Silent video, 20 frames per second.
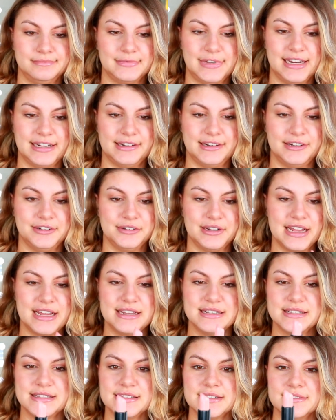I don't know,
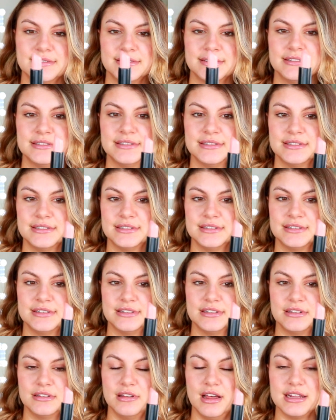guys.
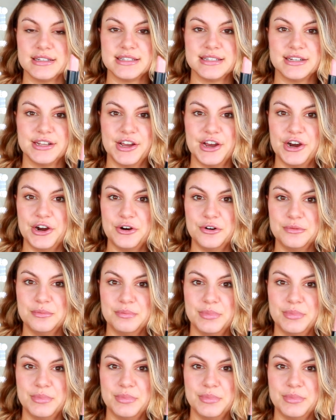Lots to go,